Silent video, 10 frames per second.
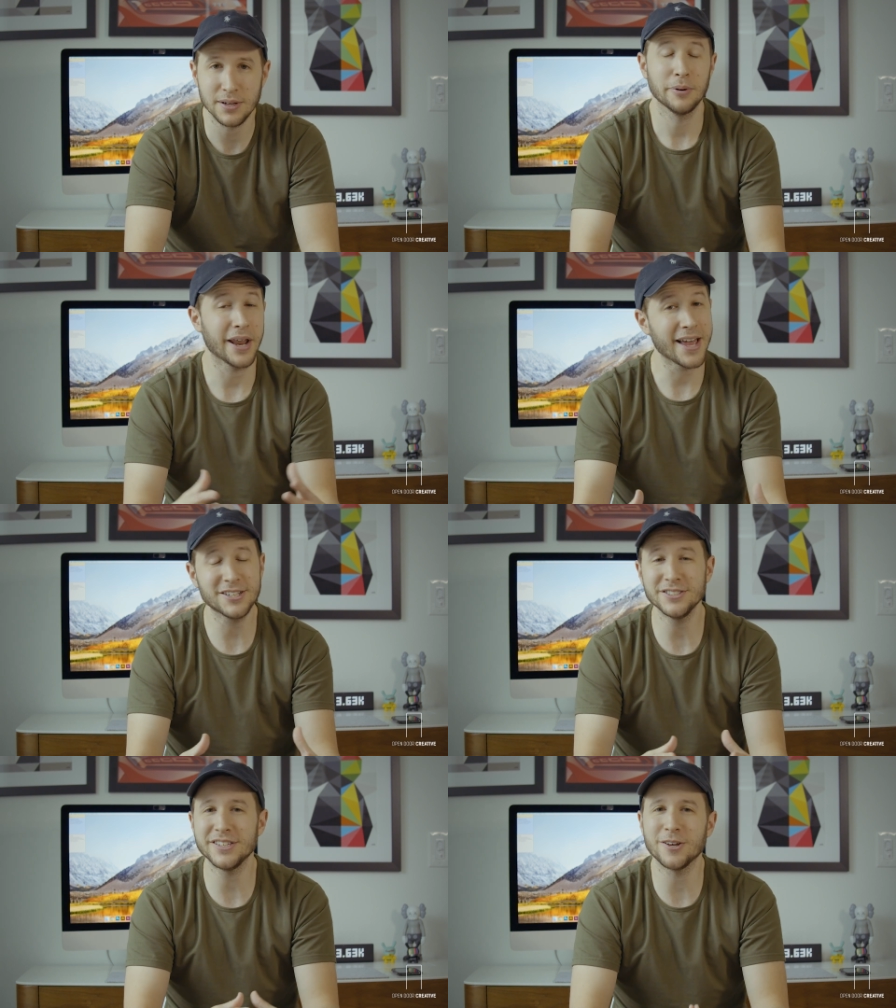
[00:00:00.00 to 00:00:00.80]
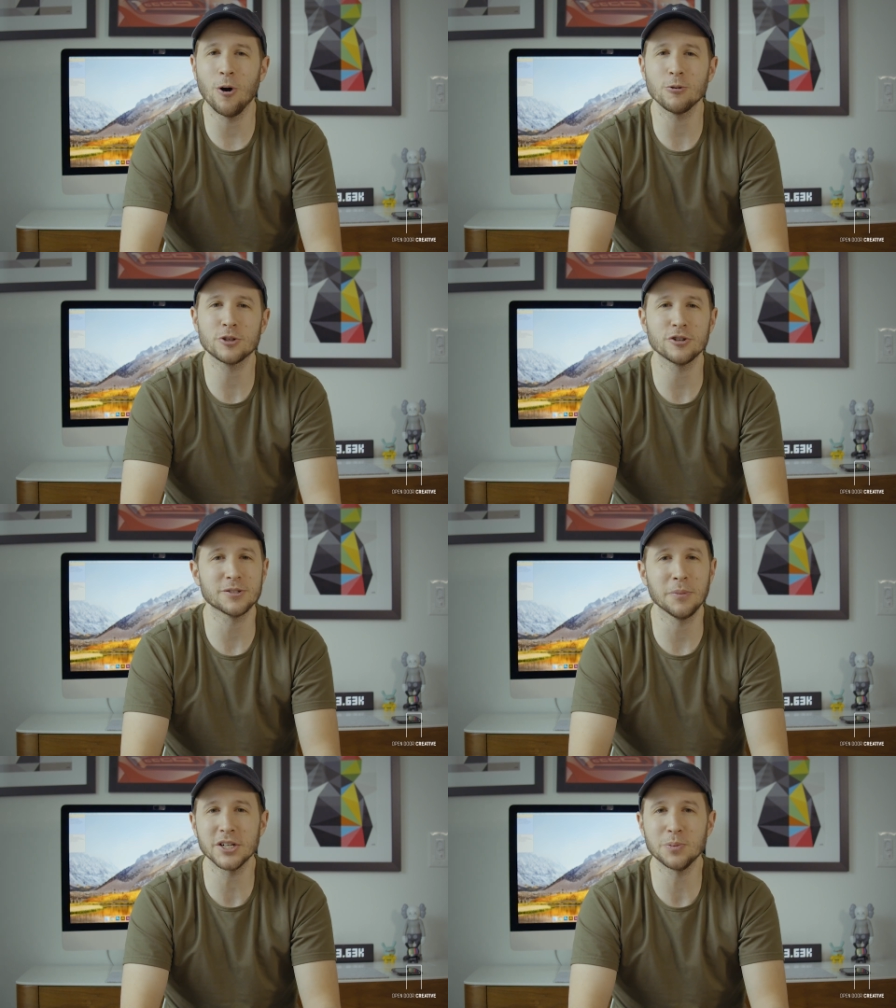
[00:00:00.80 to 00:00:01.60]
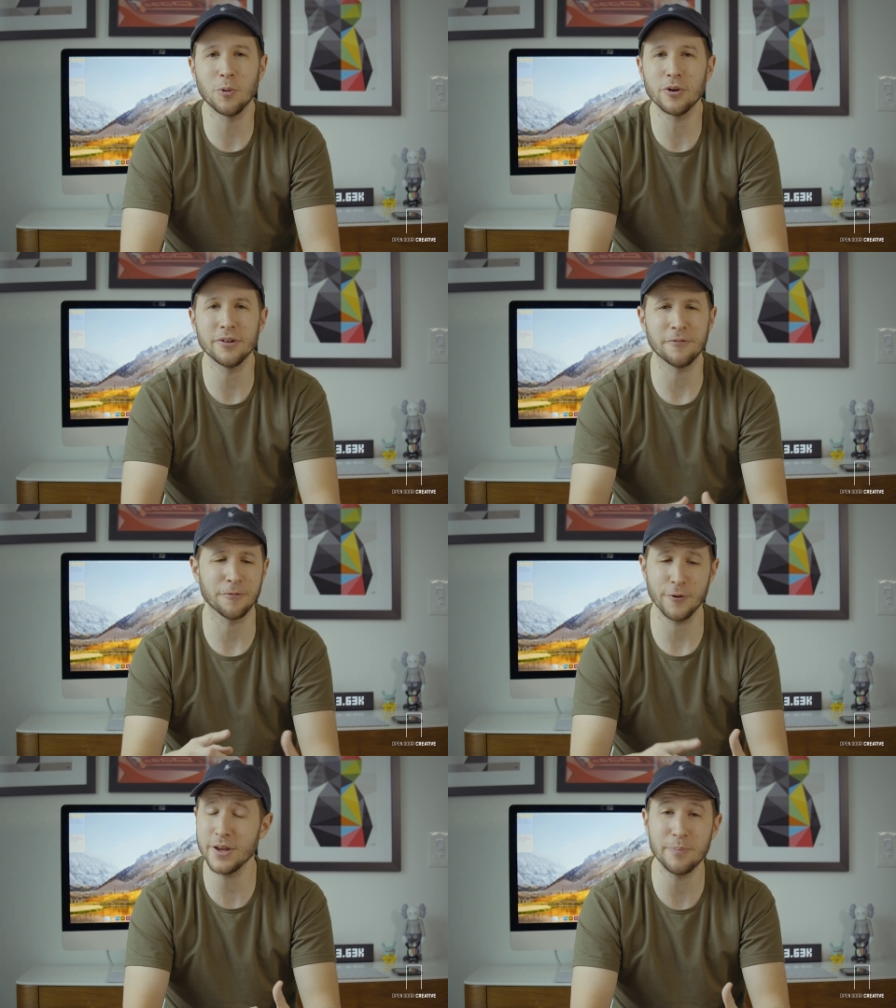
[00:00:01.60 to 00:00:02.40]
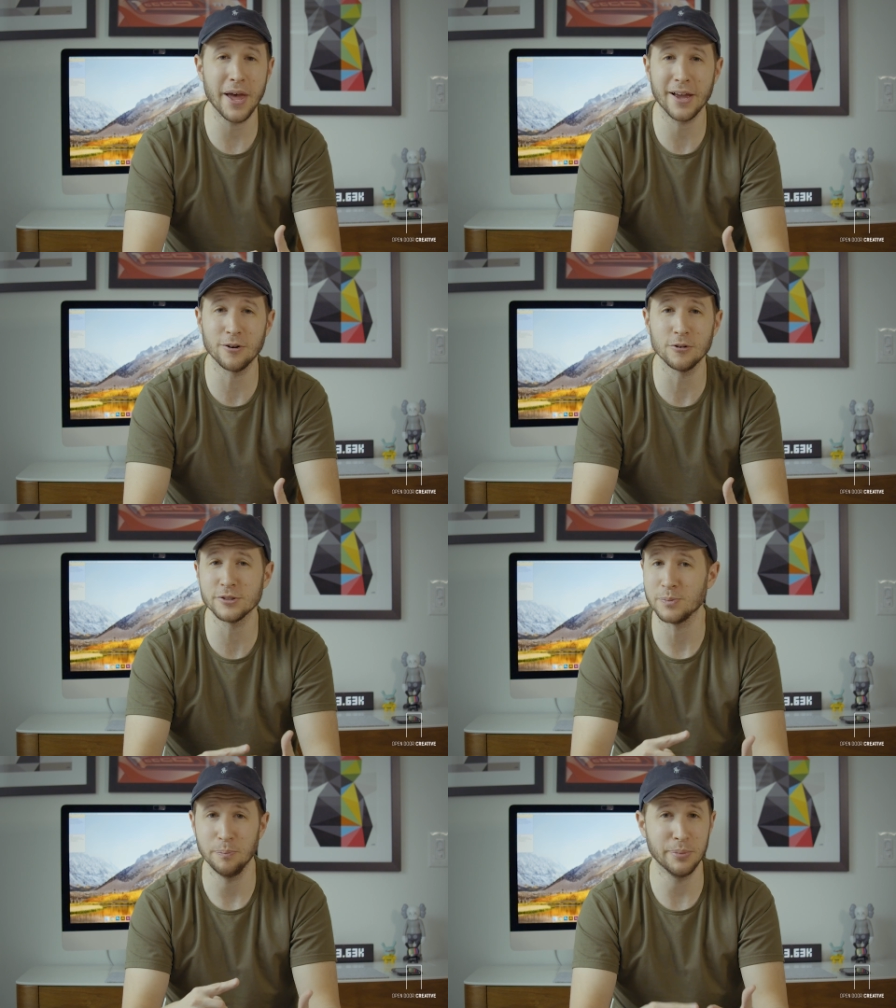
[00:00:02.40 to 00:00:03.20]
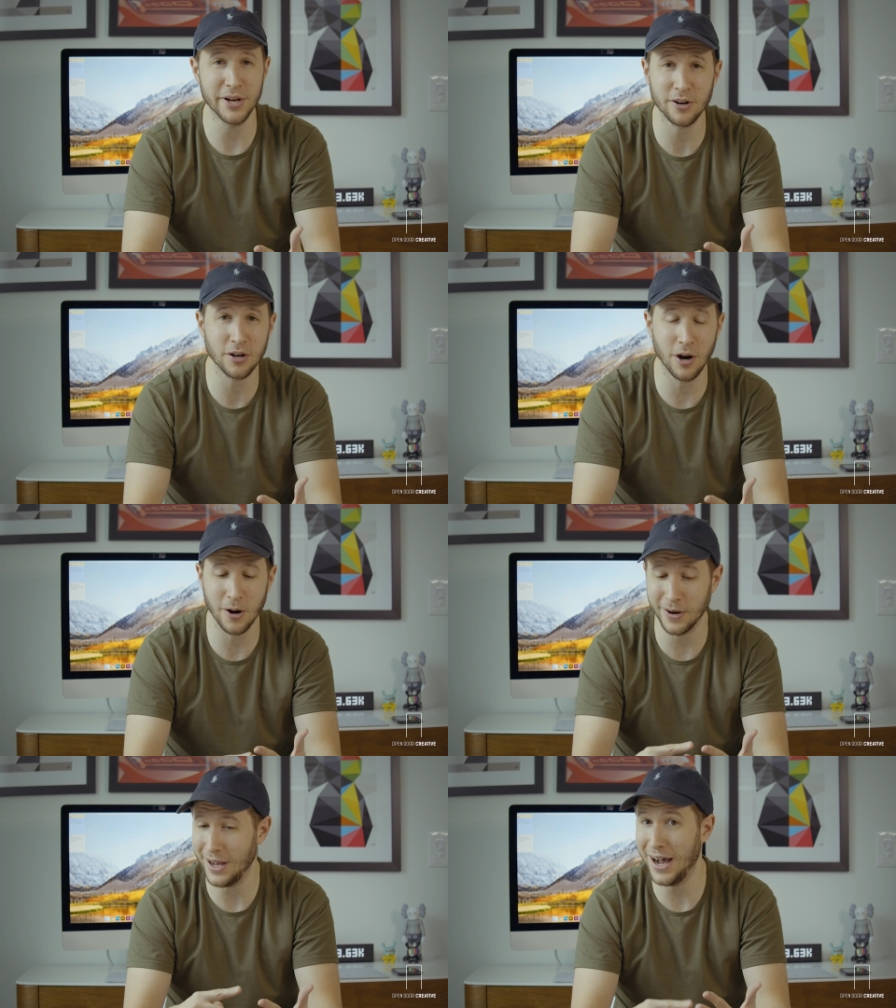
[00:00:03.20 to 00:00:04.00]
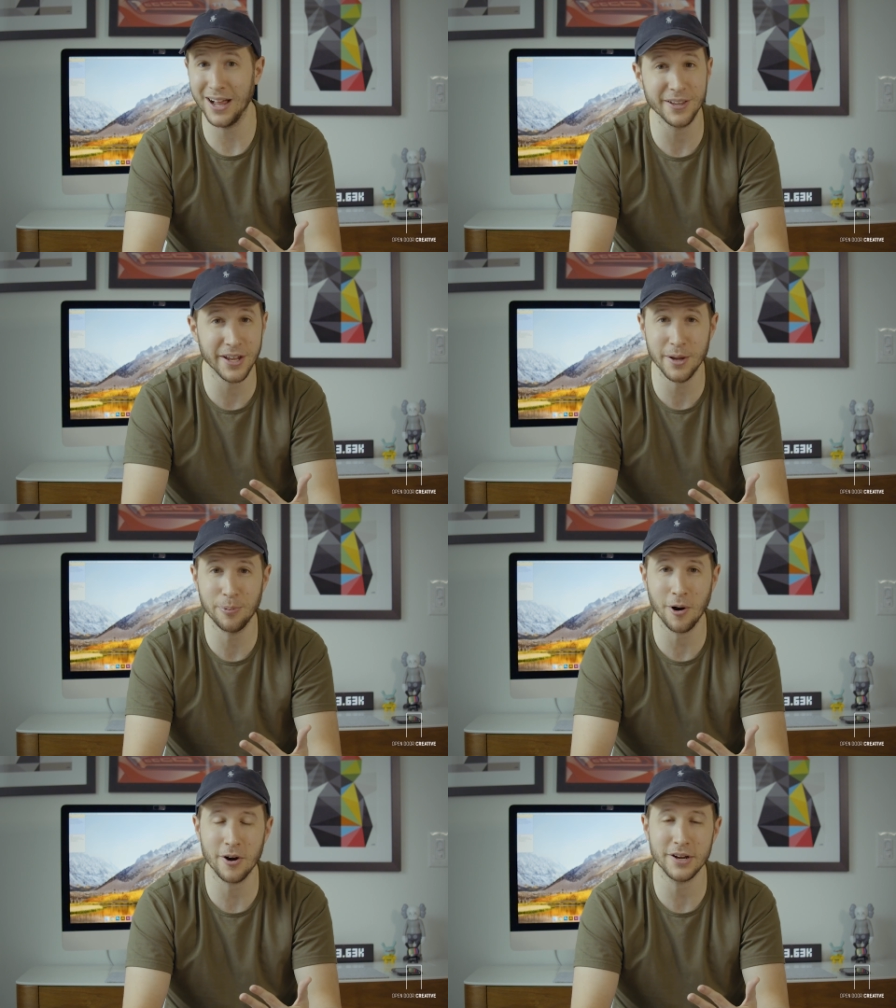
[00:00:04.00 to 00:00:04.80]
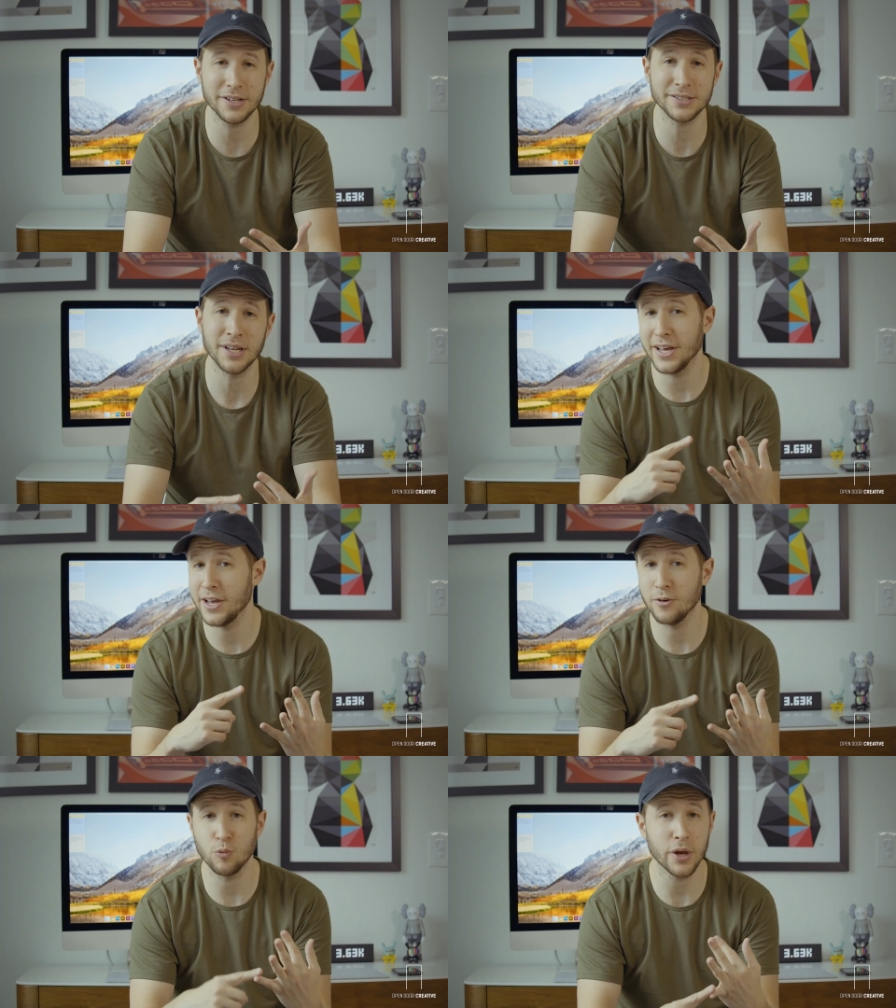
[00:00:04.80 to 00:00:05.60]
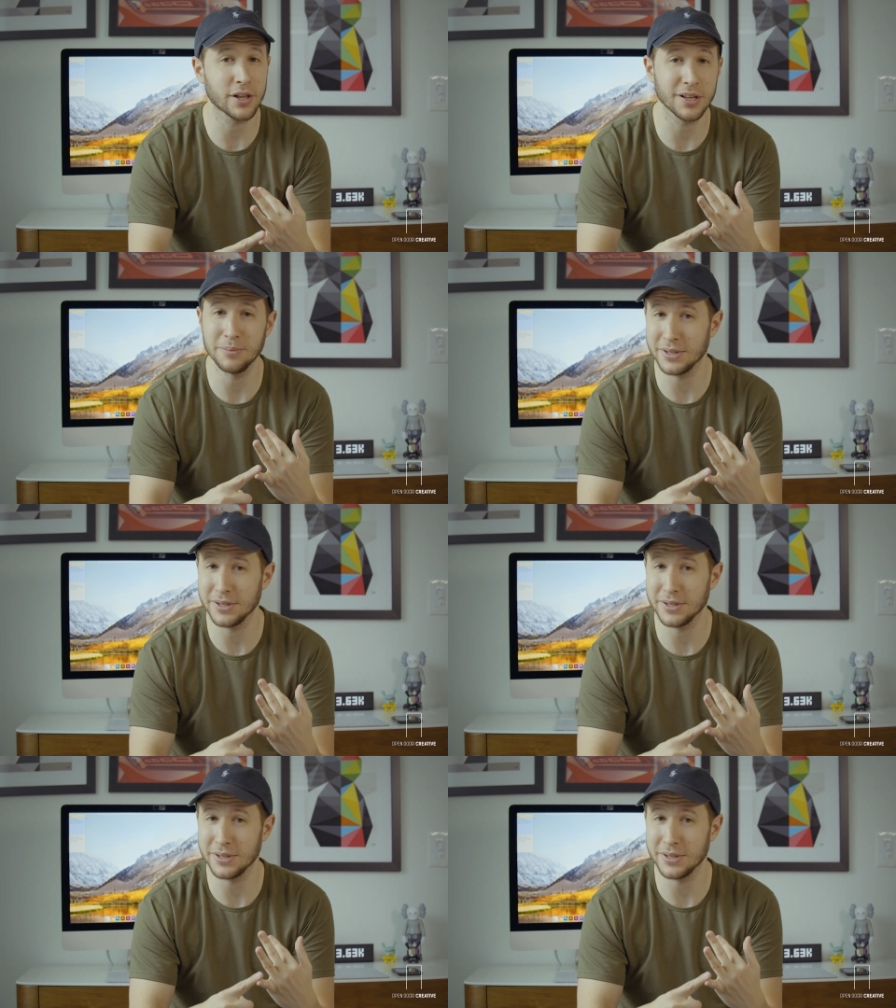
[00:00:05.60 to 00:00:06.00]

But agency culture is much more than free bagels, beer cart, holiday parties, and weekly